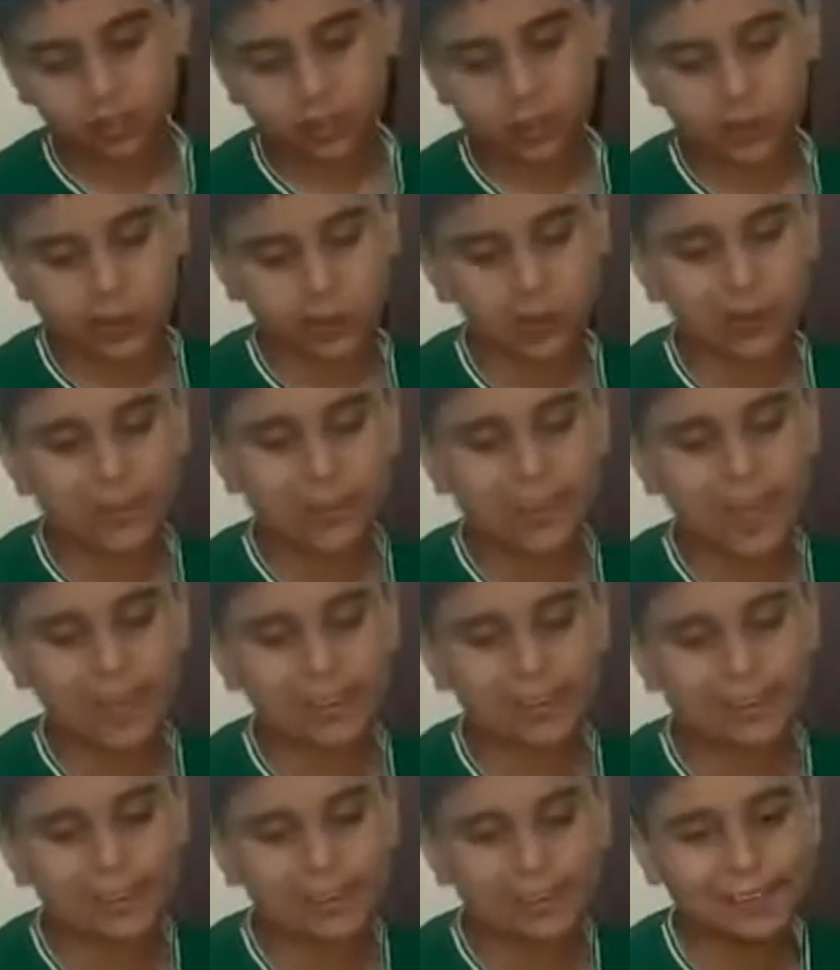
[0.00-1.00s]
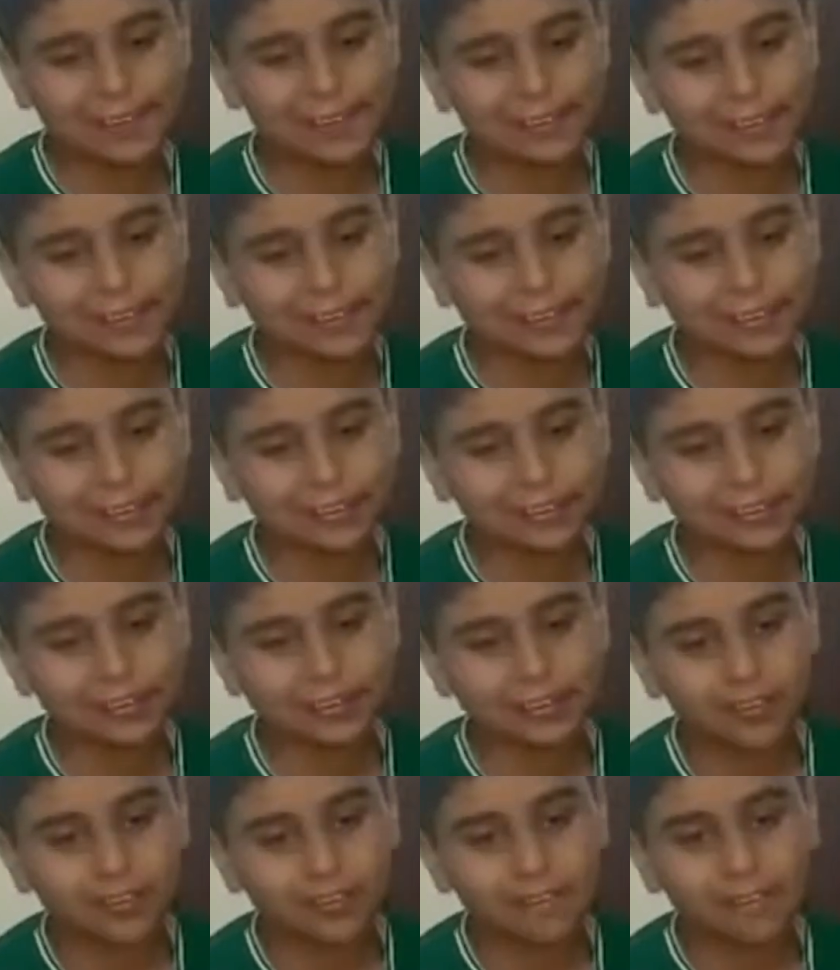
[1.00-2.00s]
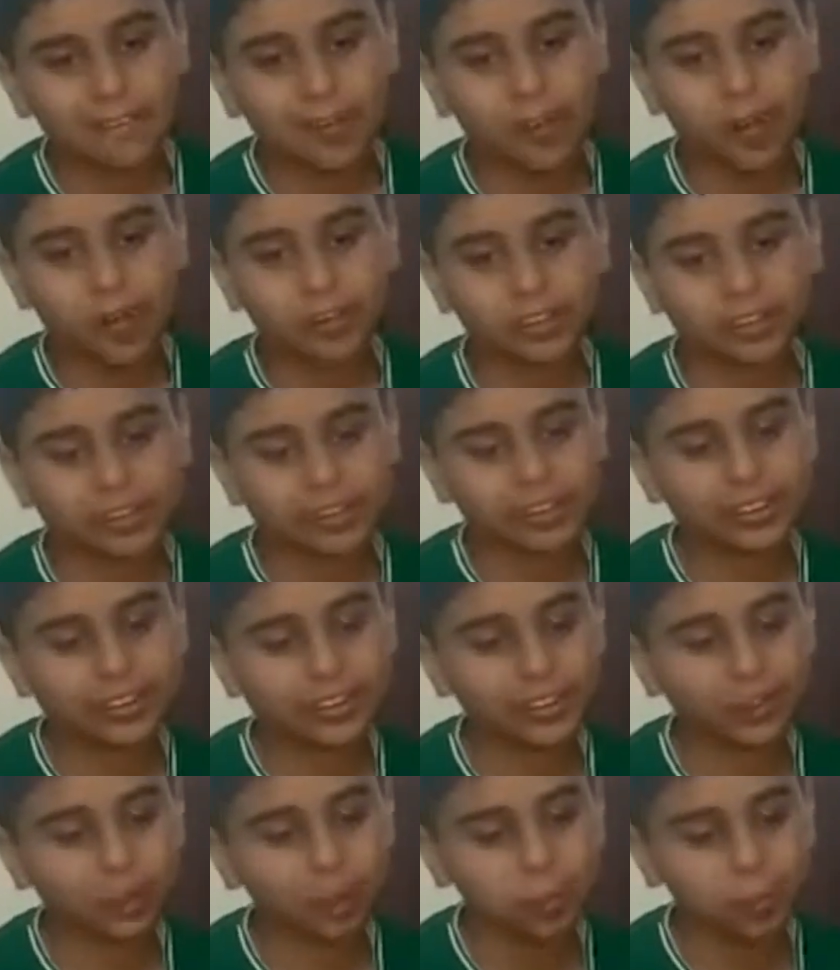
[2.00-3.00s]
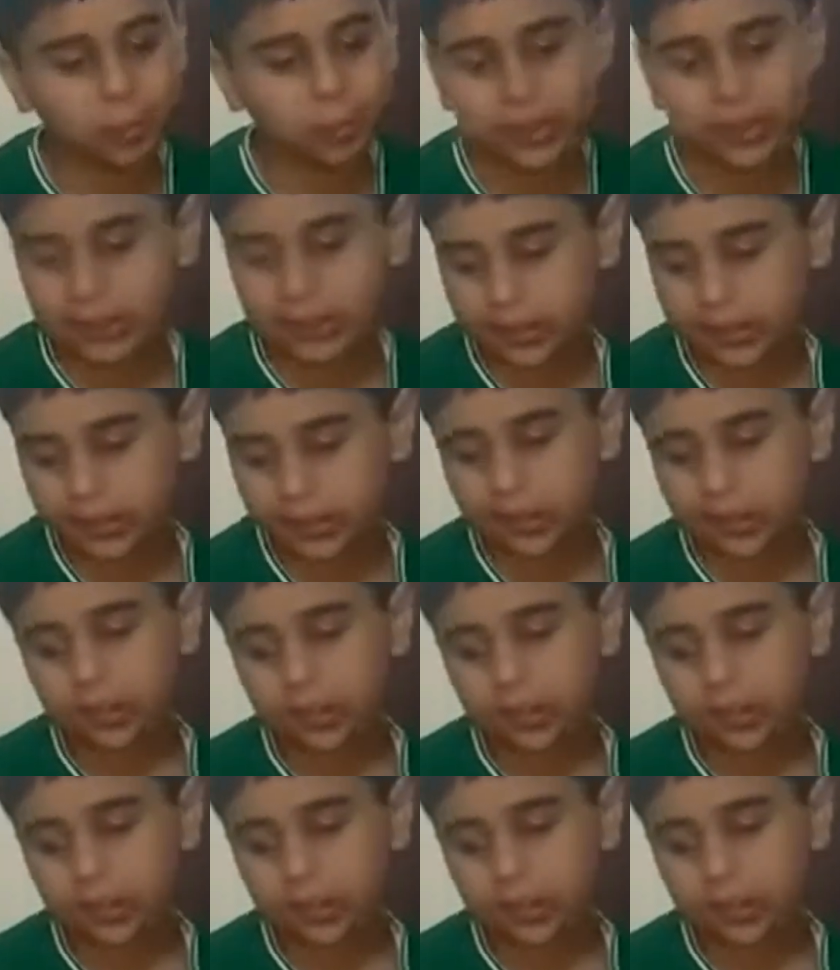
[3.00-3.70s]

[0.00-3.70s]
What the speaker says: a candle needs oxygen to burn.